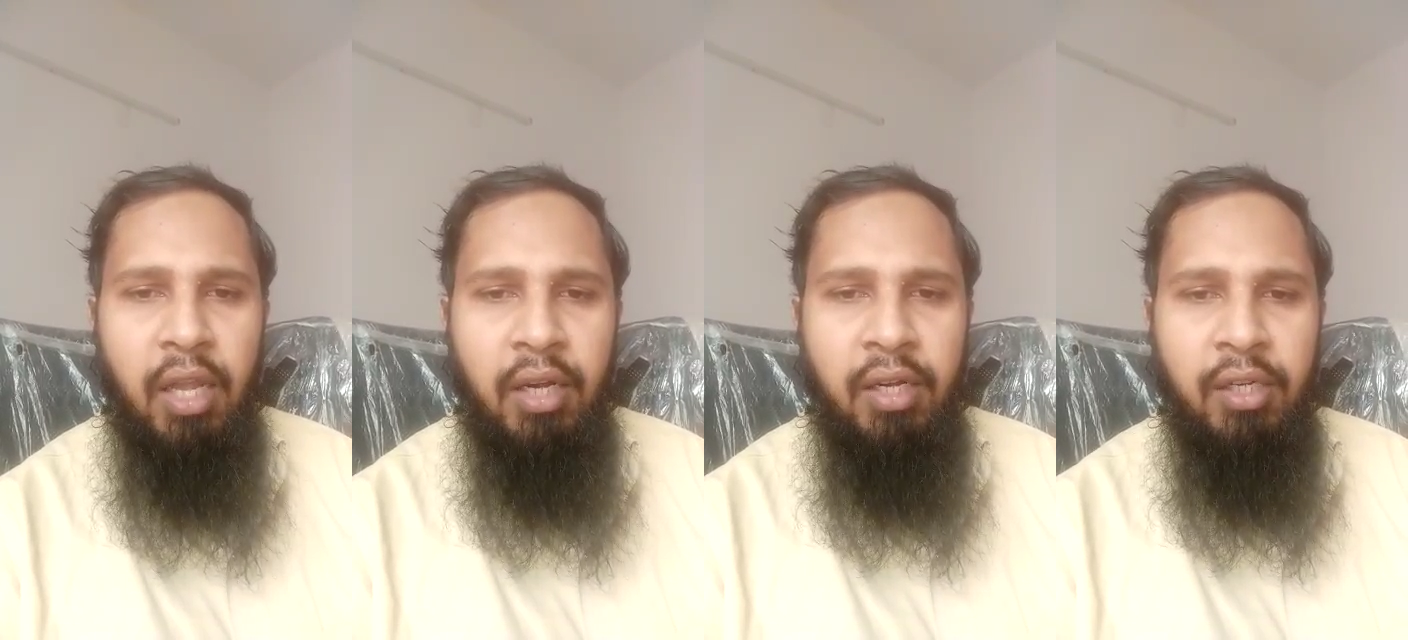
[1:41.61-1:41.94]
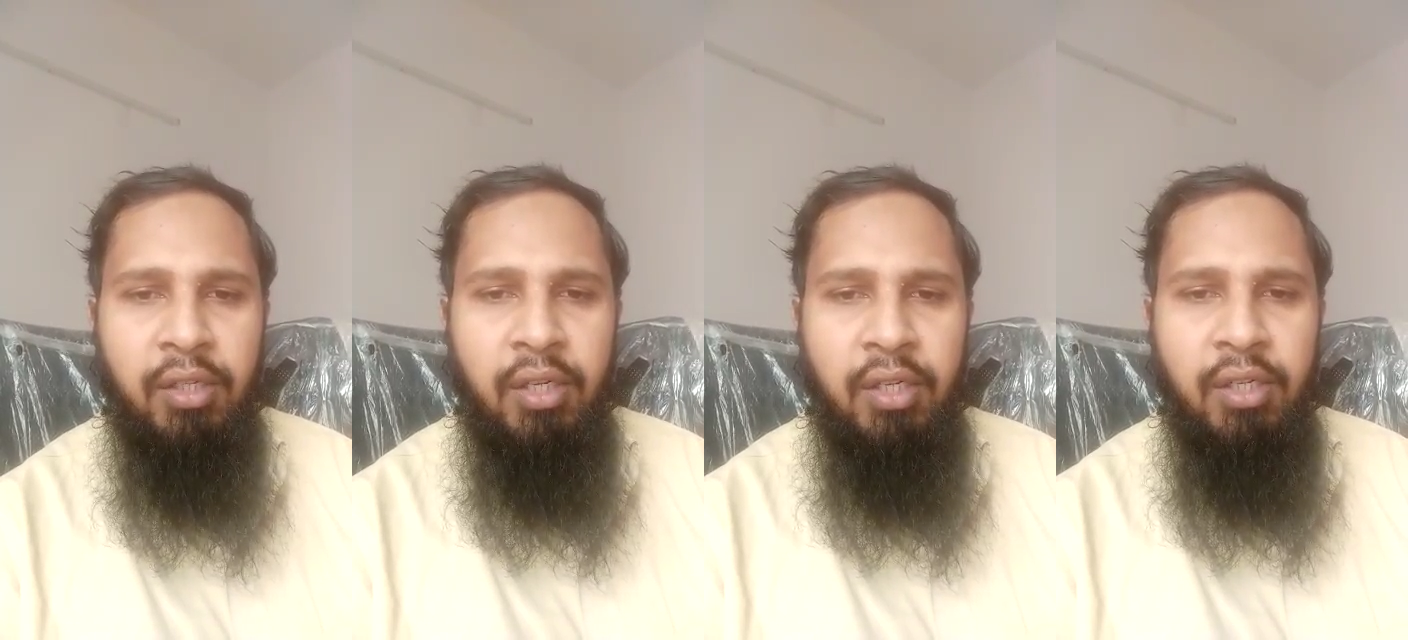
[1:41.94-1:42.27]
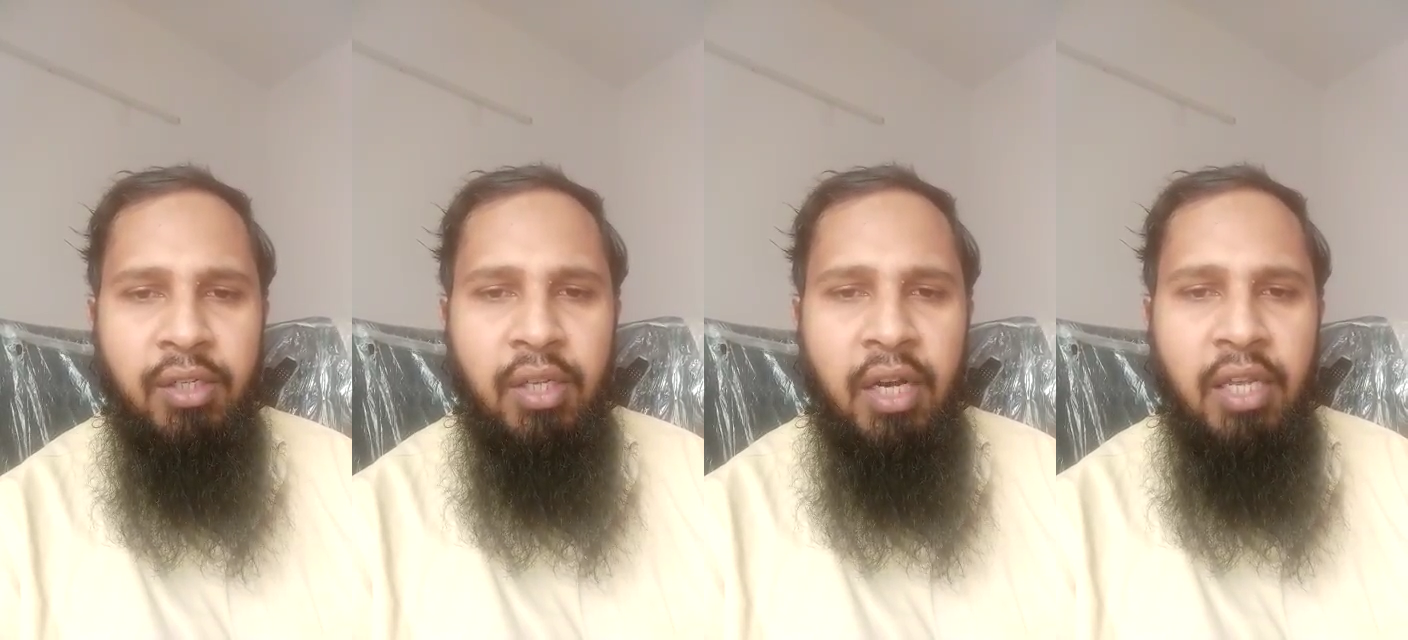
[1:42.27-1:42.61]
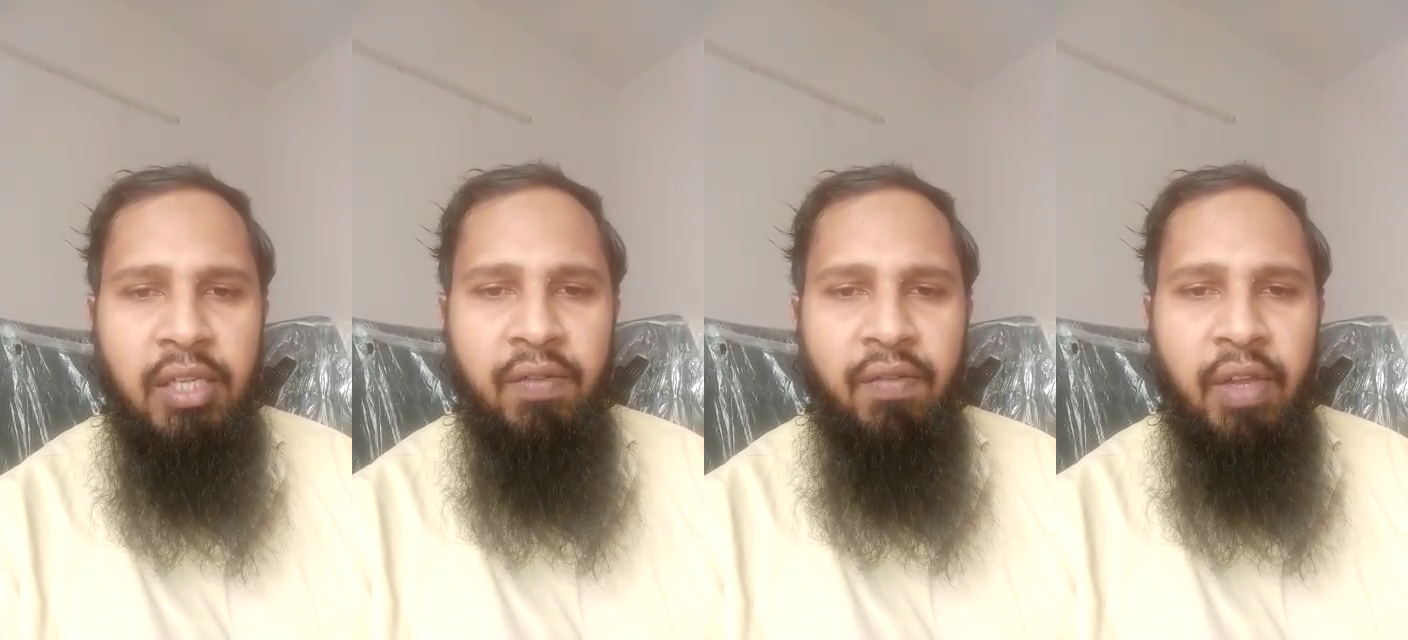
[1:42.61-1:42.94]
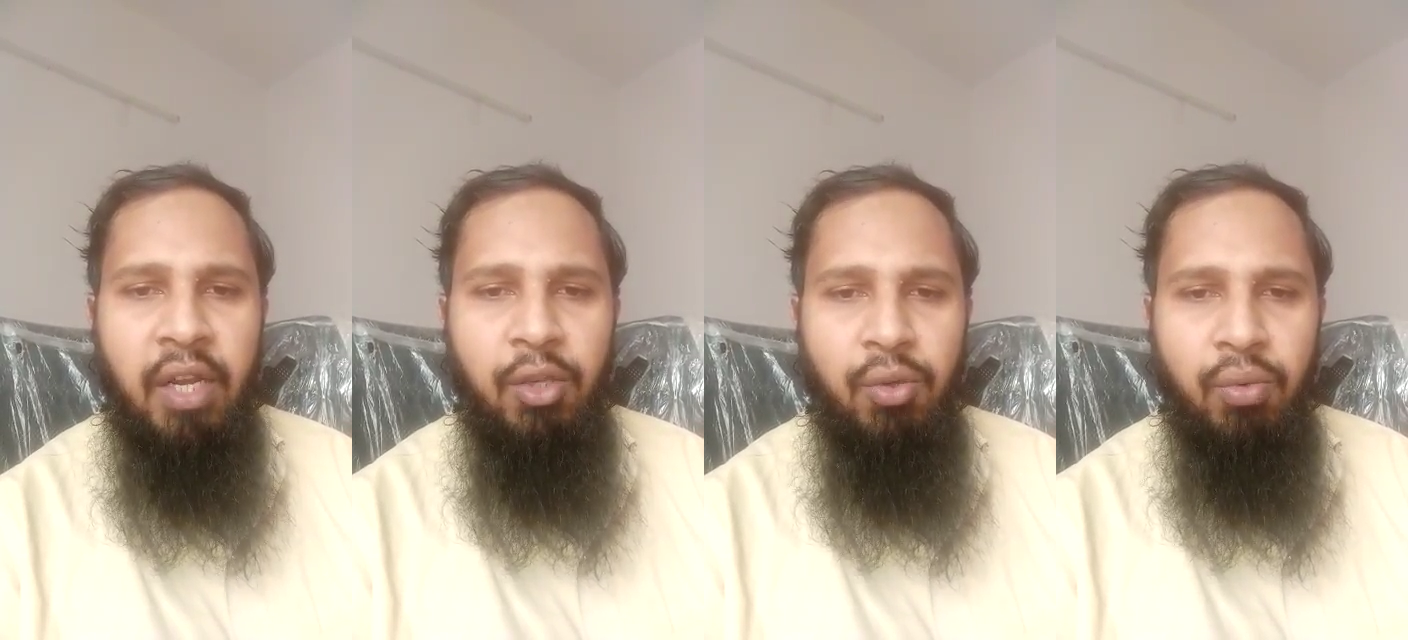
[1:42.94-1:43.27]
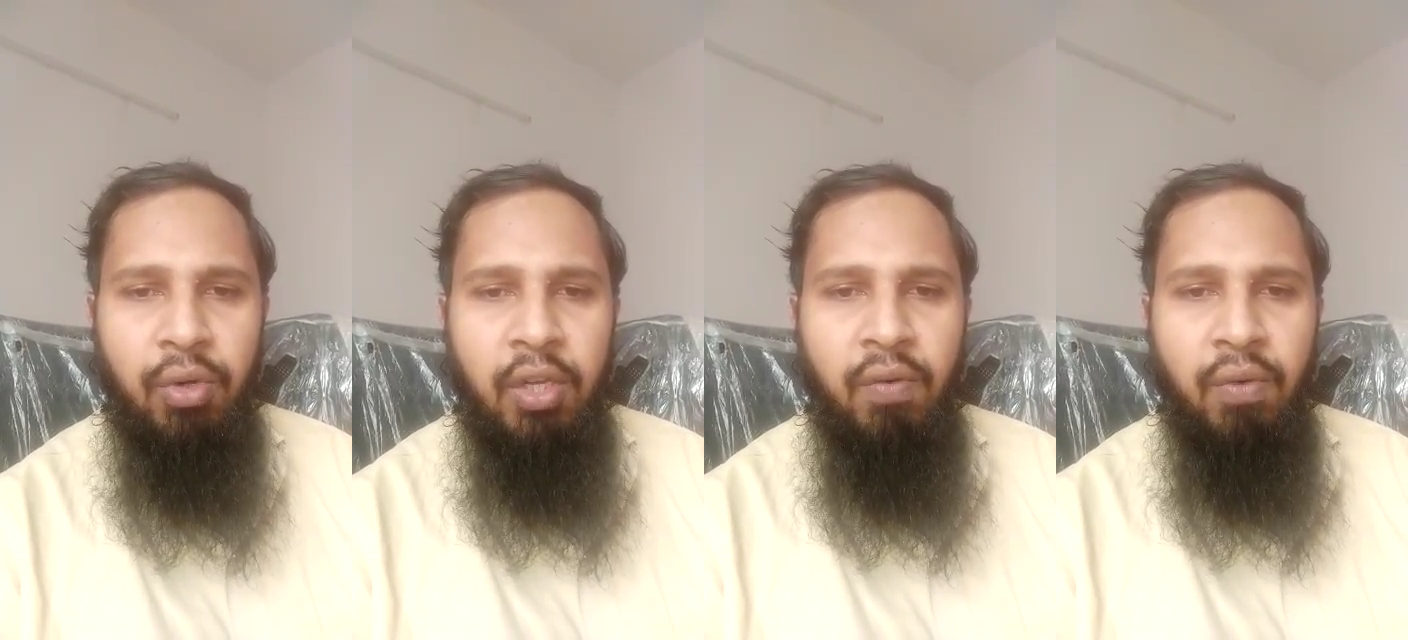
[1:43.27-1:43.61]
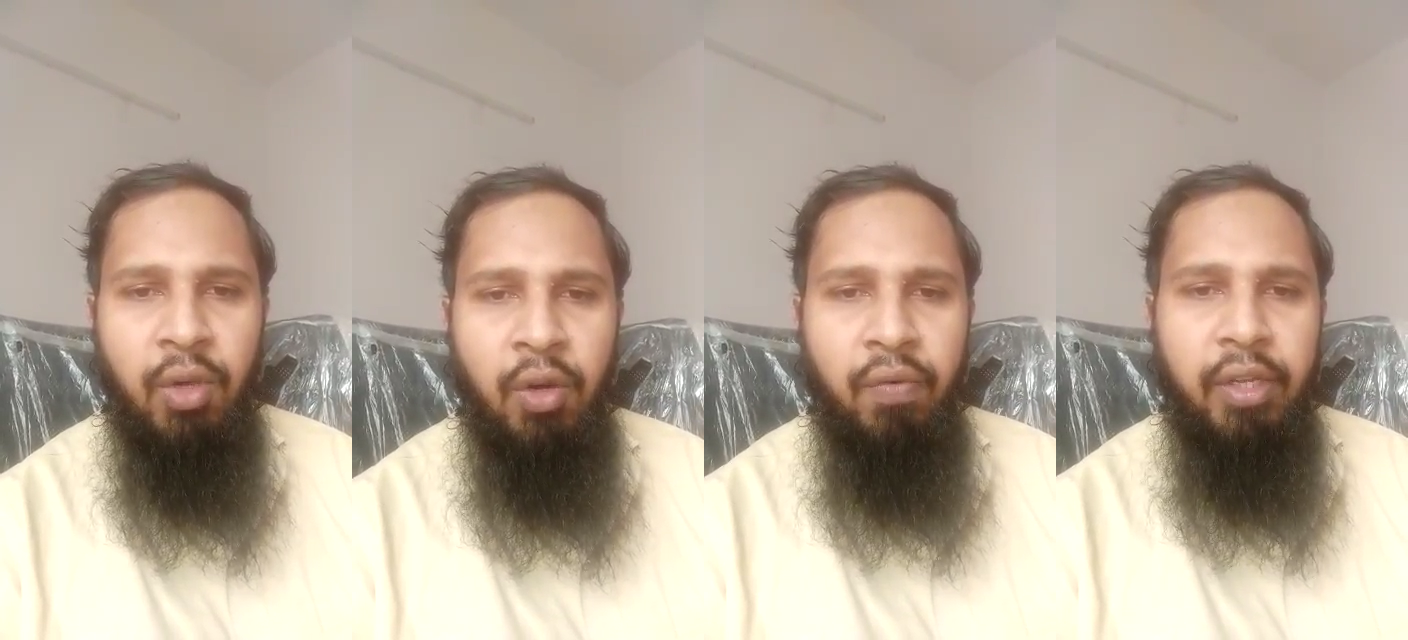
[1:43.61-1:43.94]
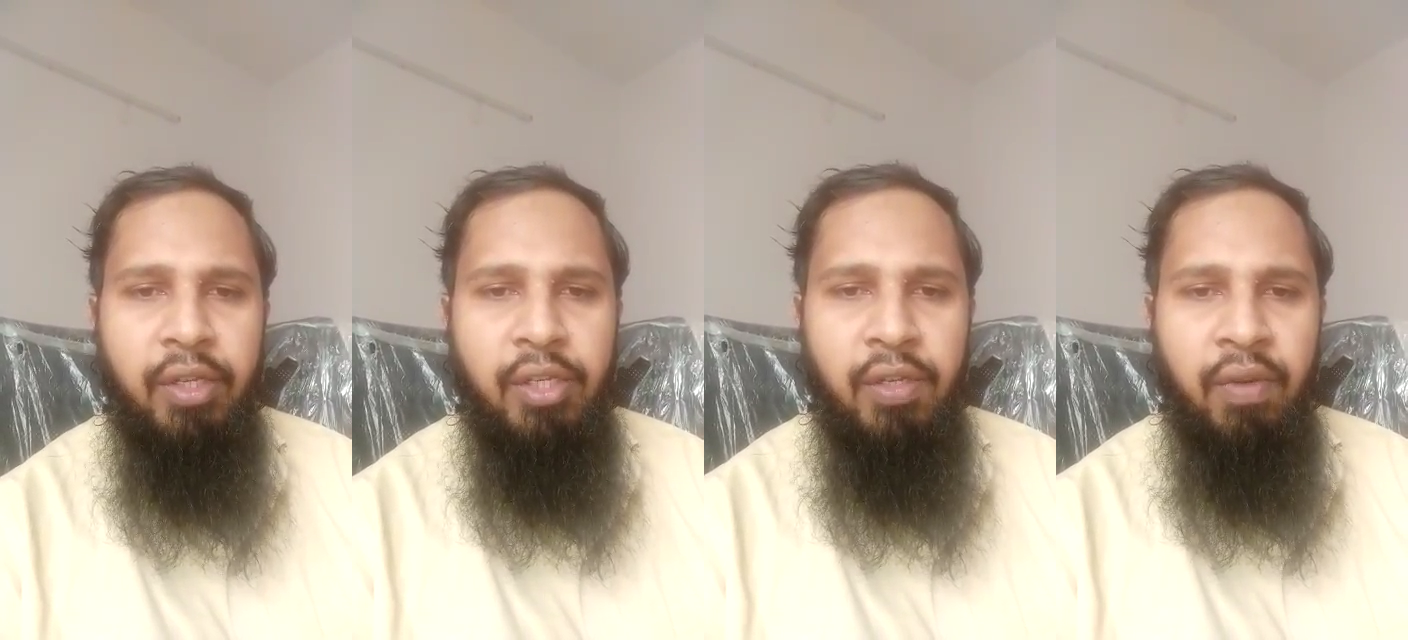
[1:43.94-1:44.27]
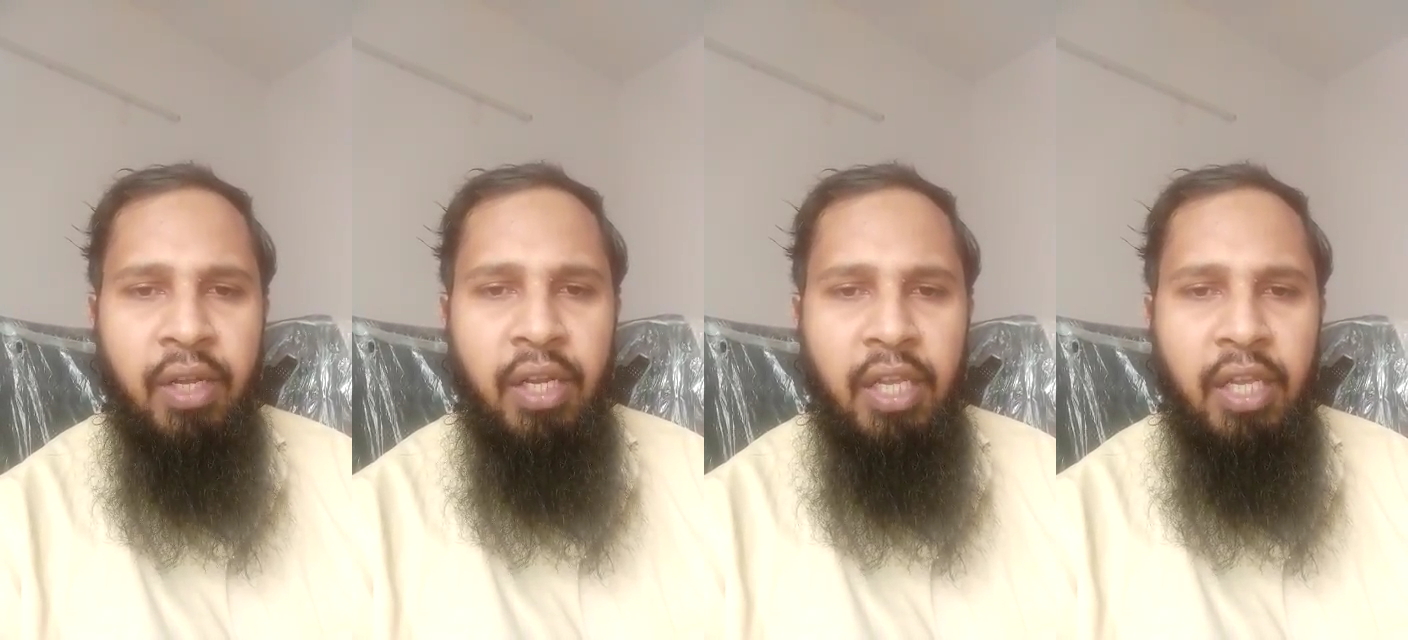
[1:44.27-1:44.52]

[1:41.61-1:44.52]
and Ranjan sir has a very unique way of teaching where